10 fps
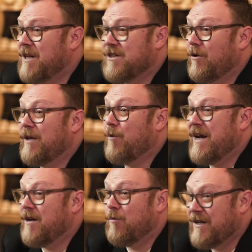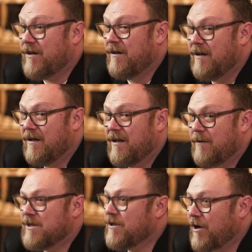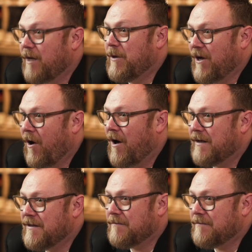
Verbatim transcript: Plus, it only rained in winter and was incredibly hot.